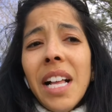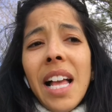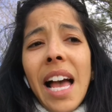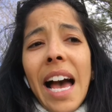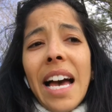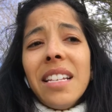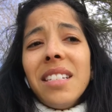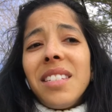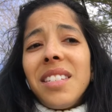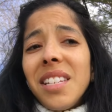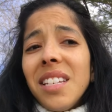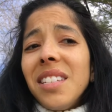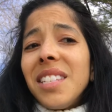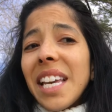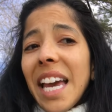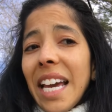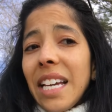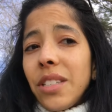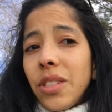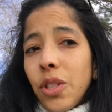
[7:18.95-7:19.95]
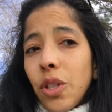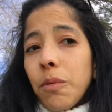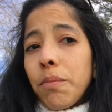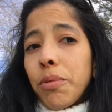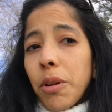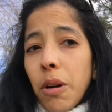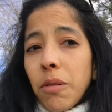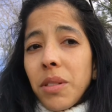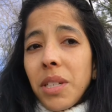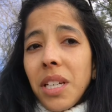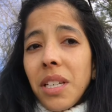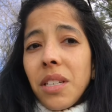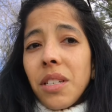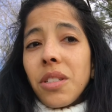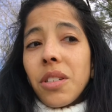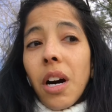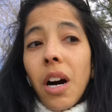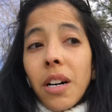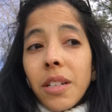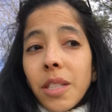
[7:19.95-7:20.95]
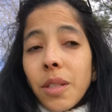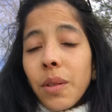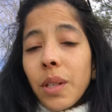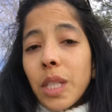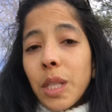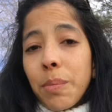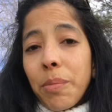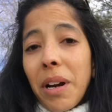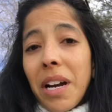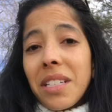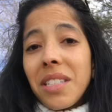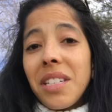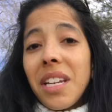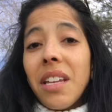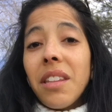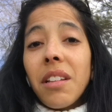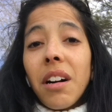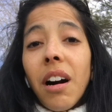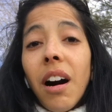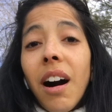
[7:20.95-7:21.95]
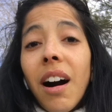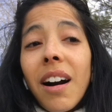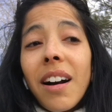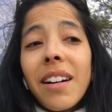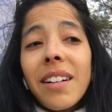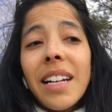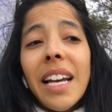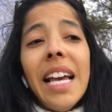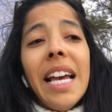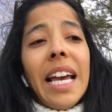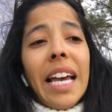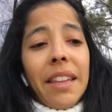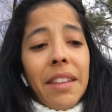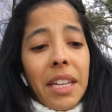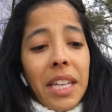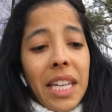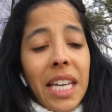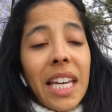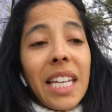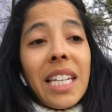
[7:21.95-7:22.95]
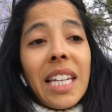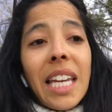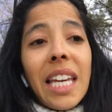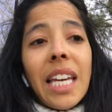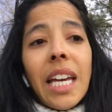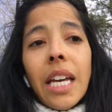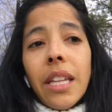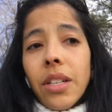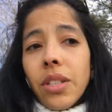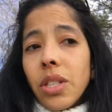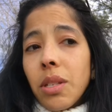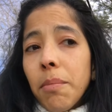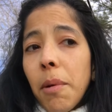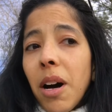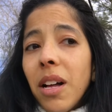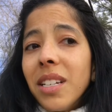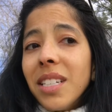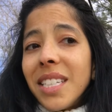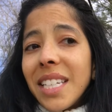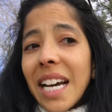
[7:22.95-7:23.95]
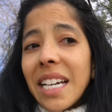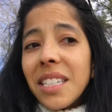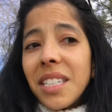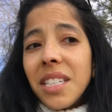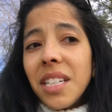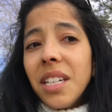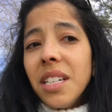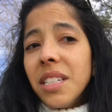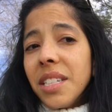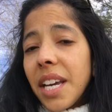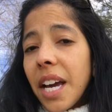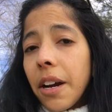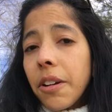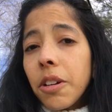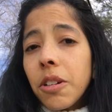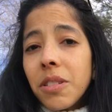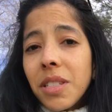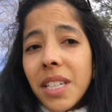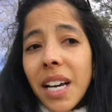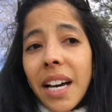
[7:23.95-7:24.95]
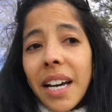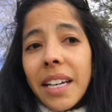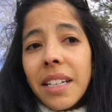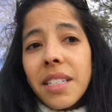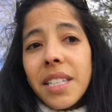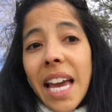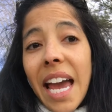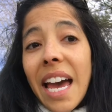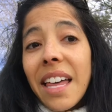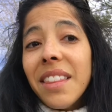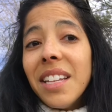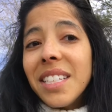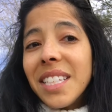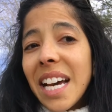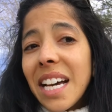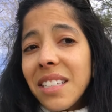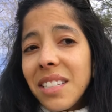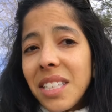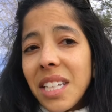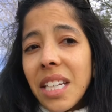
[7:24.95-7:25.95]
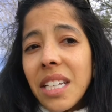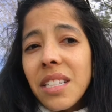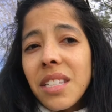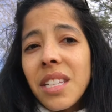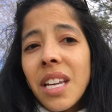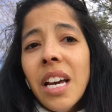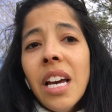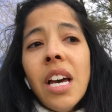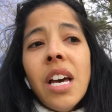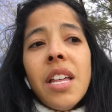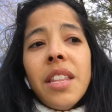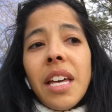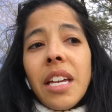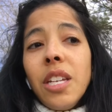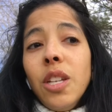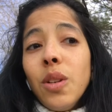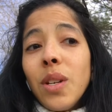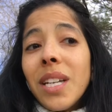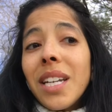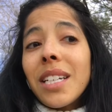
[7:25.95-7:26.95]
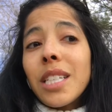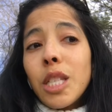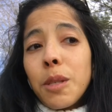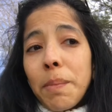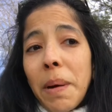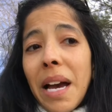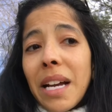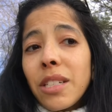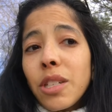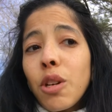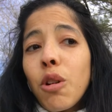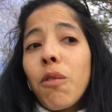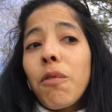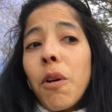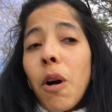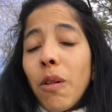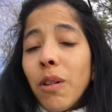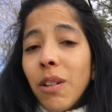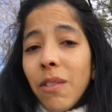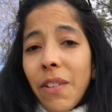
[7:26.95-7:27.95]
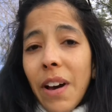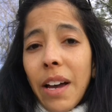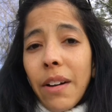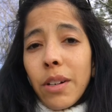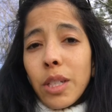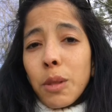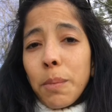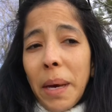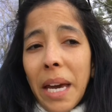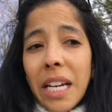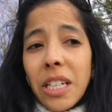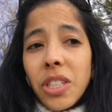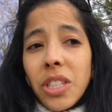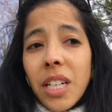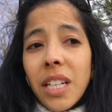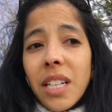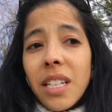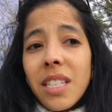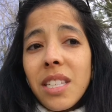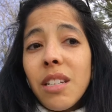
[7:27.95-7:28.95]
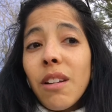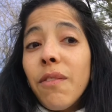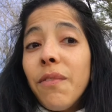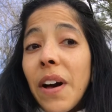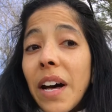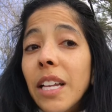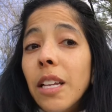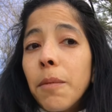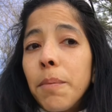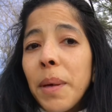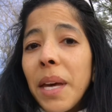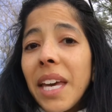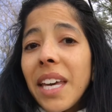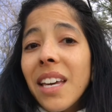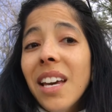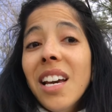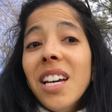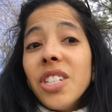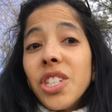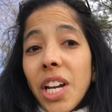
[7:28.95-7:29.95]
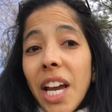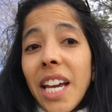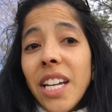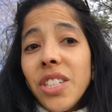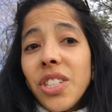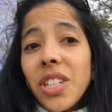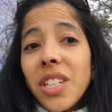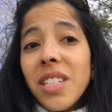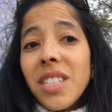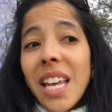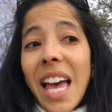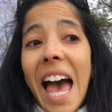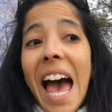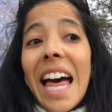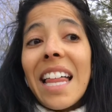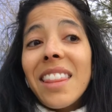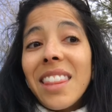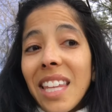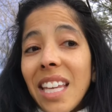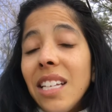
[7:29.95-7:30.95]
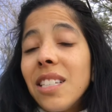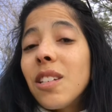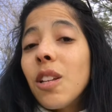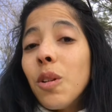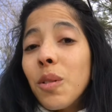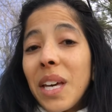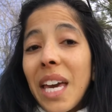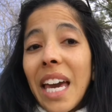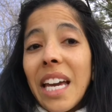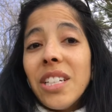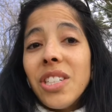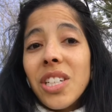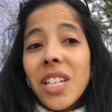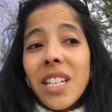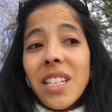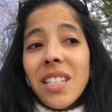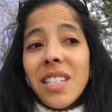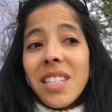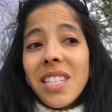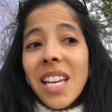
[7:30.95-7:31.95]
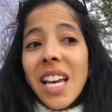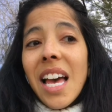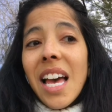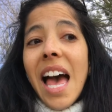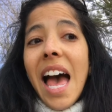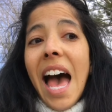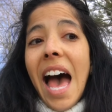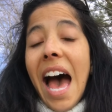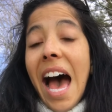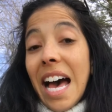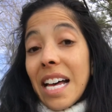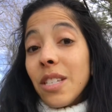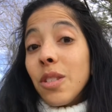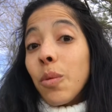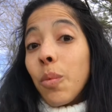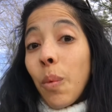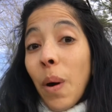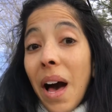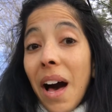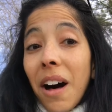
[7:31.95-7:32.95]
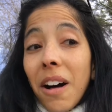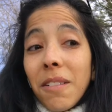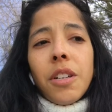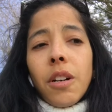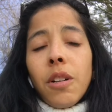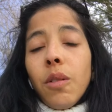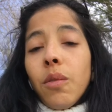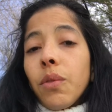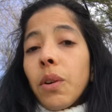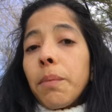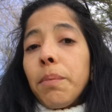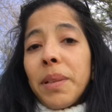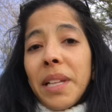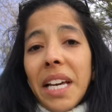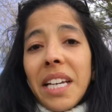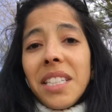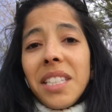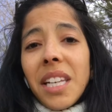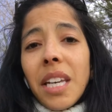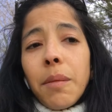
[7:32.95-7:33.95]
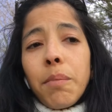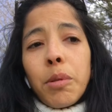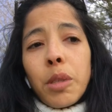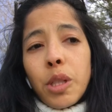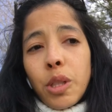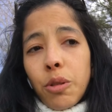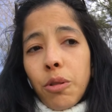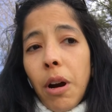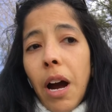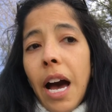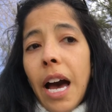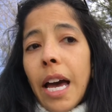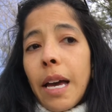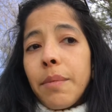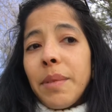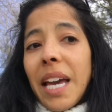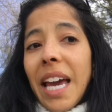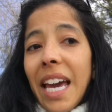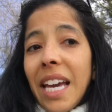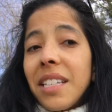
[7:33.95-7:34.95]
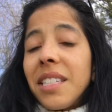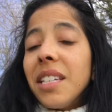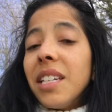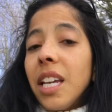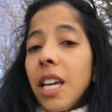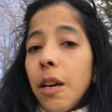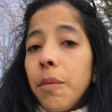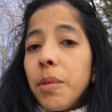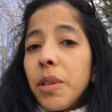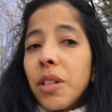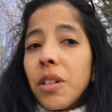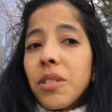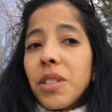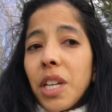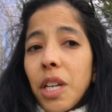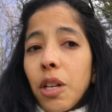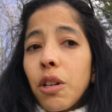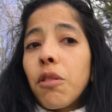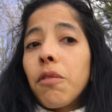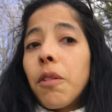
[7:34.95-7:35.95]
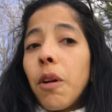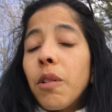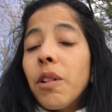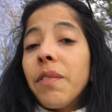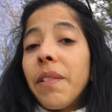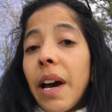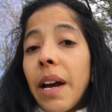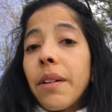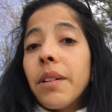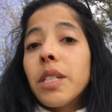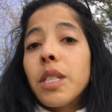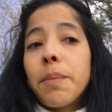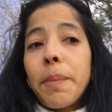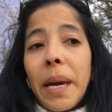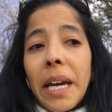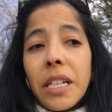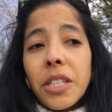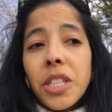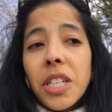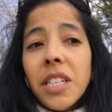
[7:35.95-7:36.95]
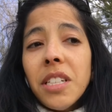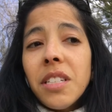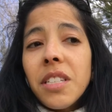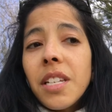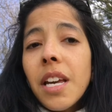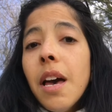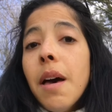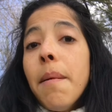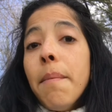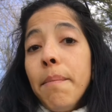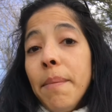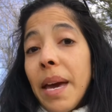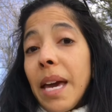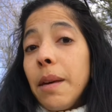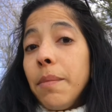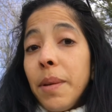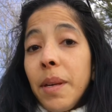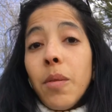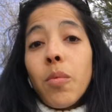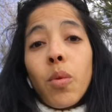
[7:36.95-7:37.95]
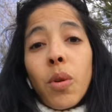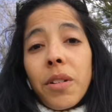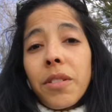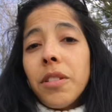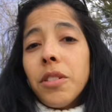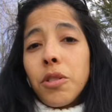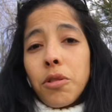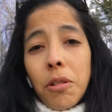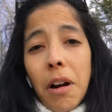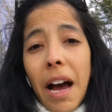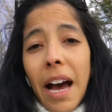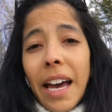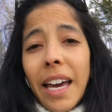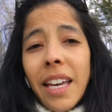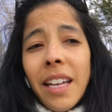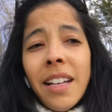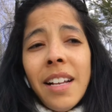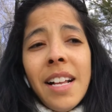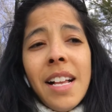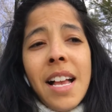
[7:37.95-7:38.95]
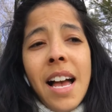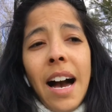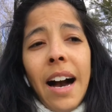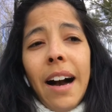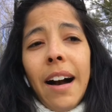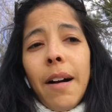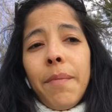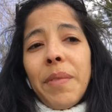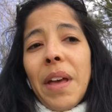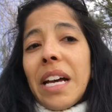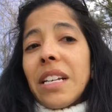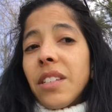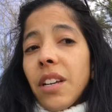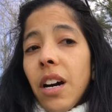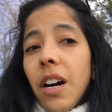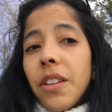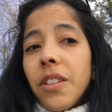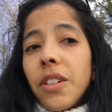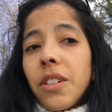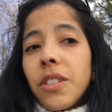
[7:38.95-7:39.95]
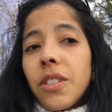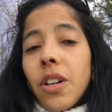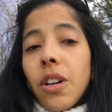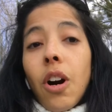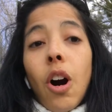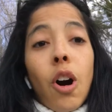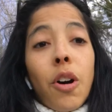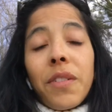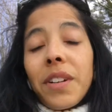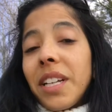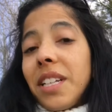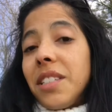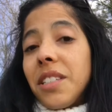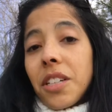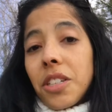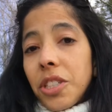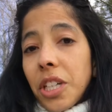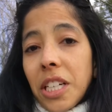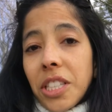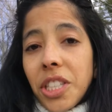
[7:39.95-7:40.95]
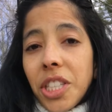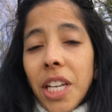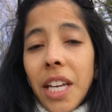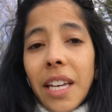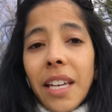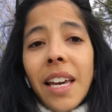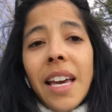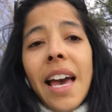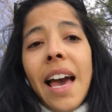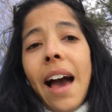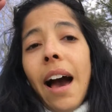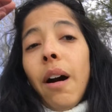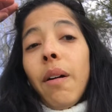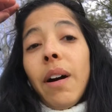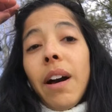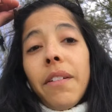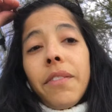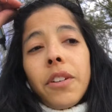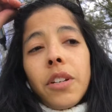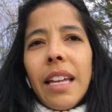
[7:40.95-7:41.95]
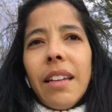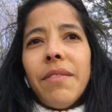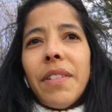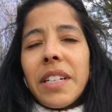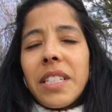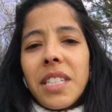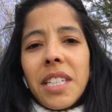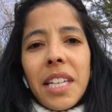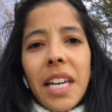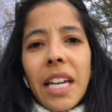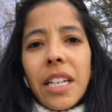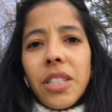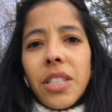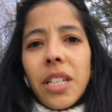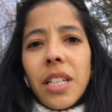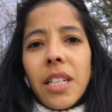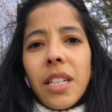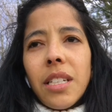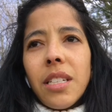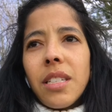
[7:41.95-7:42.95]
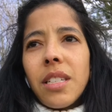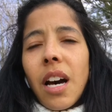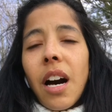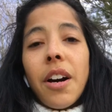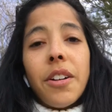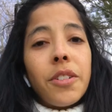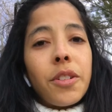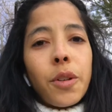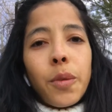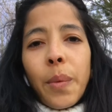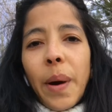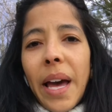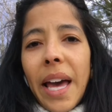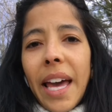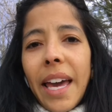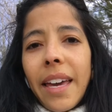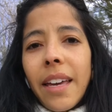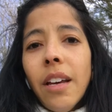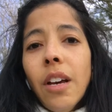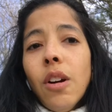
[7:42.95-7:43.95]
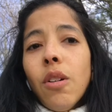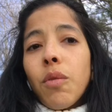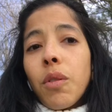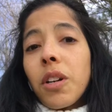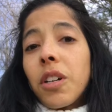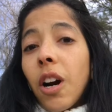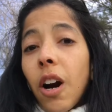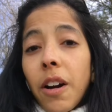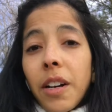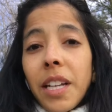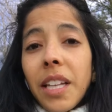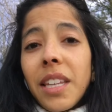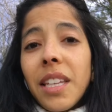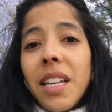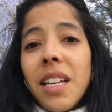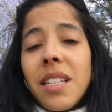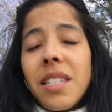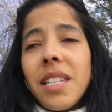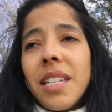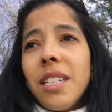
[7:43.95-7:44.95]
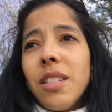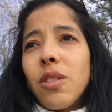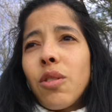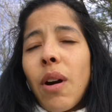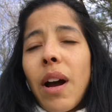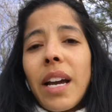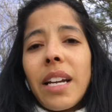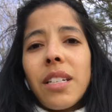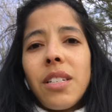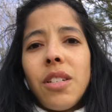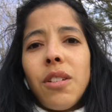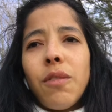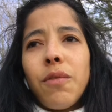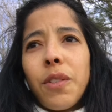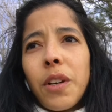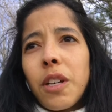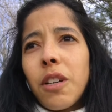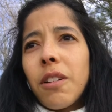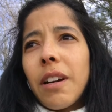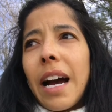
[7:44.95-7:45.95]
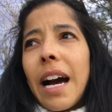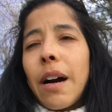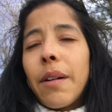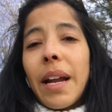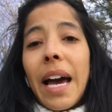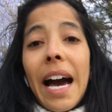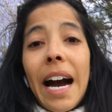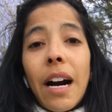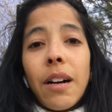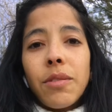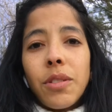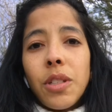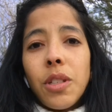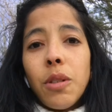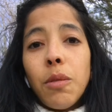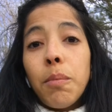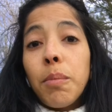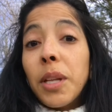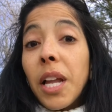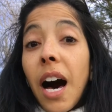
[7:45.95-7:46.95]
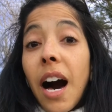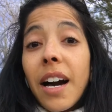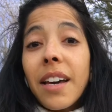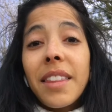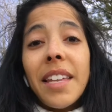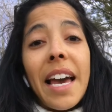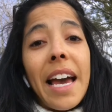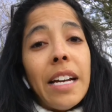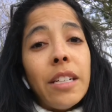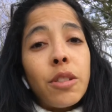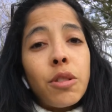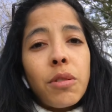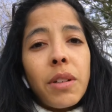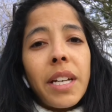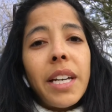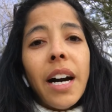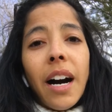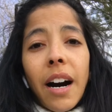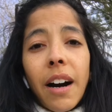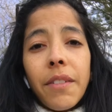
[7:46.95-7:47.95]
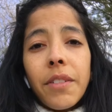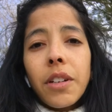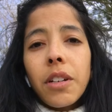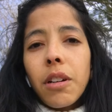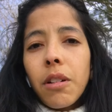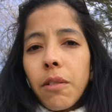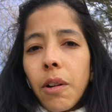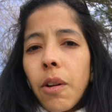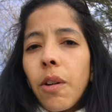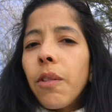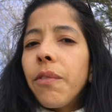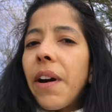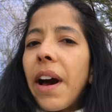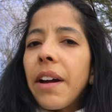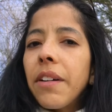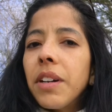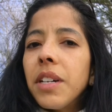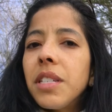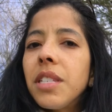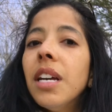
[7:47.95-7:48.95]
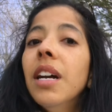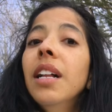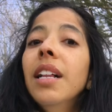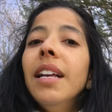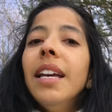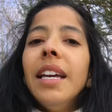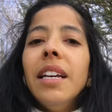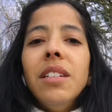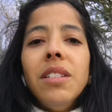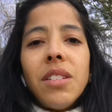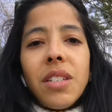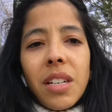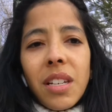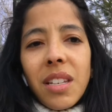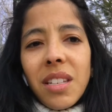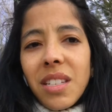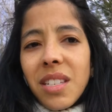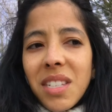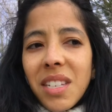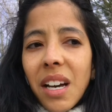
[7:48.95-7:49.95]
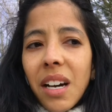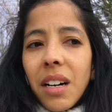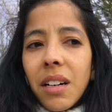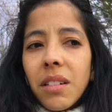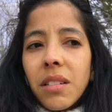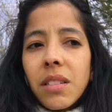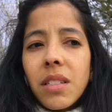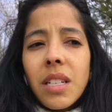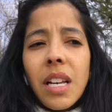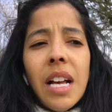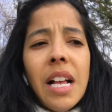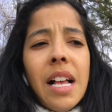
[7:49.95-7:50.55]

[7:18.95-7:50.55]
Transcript: And since ACE2 protein is also expressed in the heart, in the kidney, in the small intestine, enterocytes, and the testes, then you can expect coronavirus patients developing changes at these locations as well. So replacing prescribed ACE inhibitors in coronavirus patients may be worth a try, as others are already suggesting. However, investigation is underway regarding this and trying to figure out how to block the entry of the coronavirus into the cells.